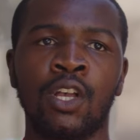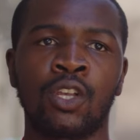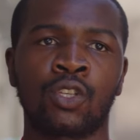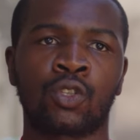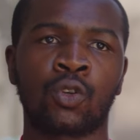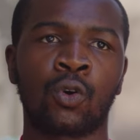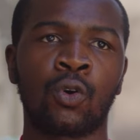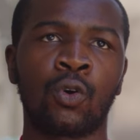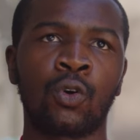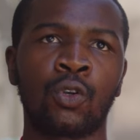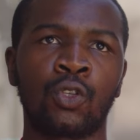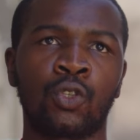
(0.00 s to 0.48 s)

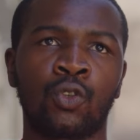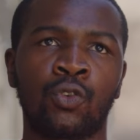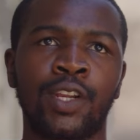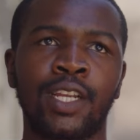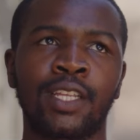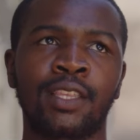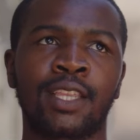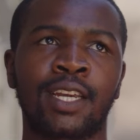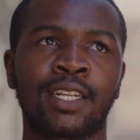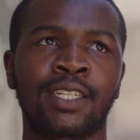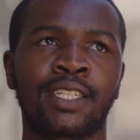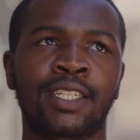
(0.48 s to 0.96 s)
So
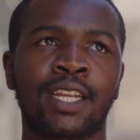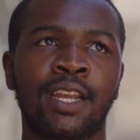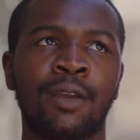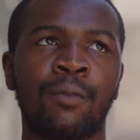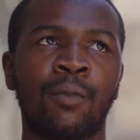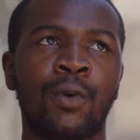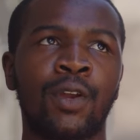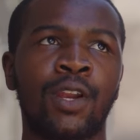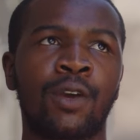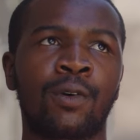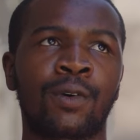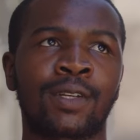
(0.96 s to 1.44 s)
during that
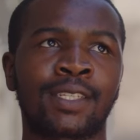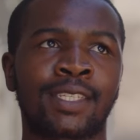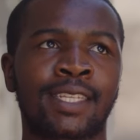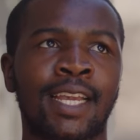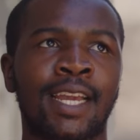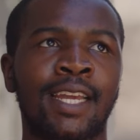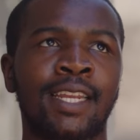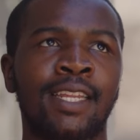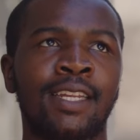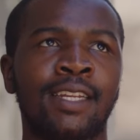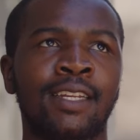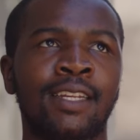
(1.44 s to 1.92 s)
time when I was
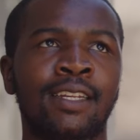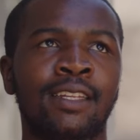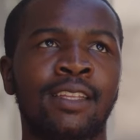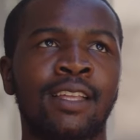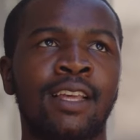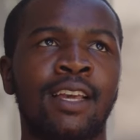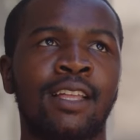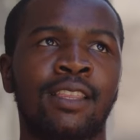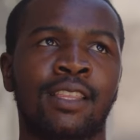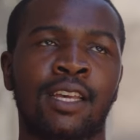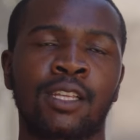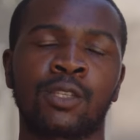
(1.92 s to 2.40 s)
studying,
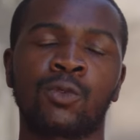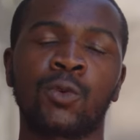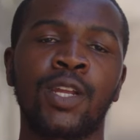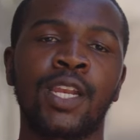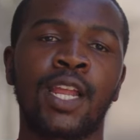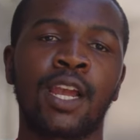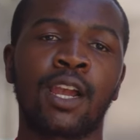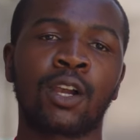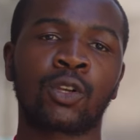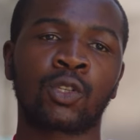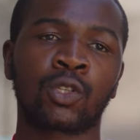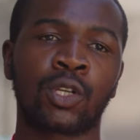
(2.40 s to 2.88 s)
that's
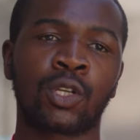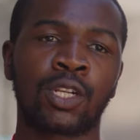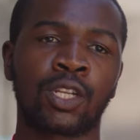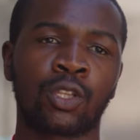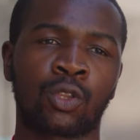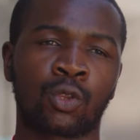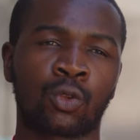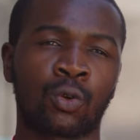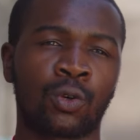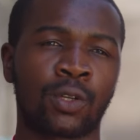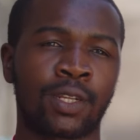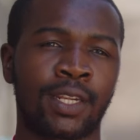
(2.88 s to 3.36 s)
when I actually
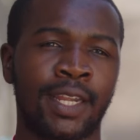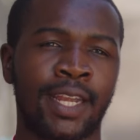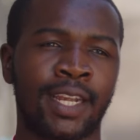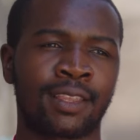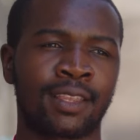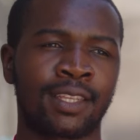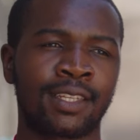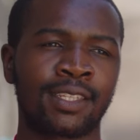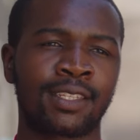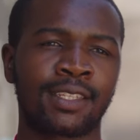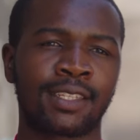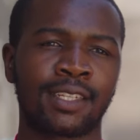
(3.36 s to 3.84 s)
thought
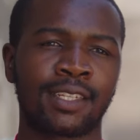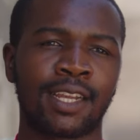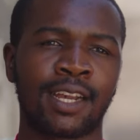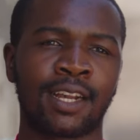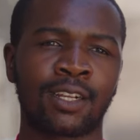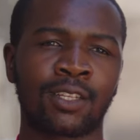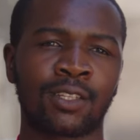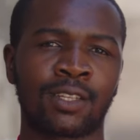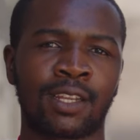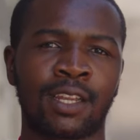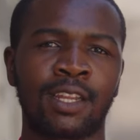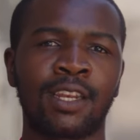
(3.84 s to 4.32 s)
like this
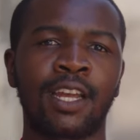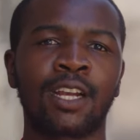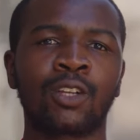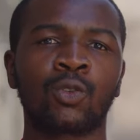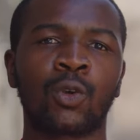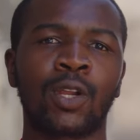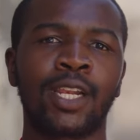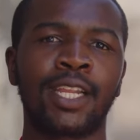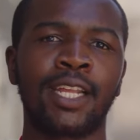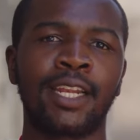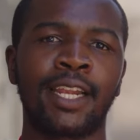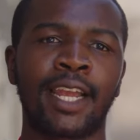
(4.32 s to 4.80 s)
act can
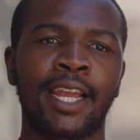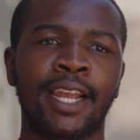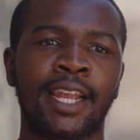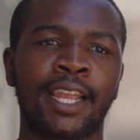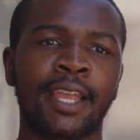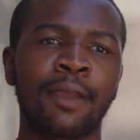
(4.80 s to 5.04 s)
actually like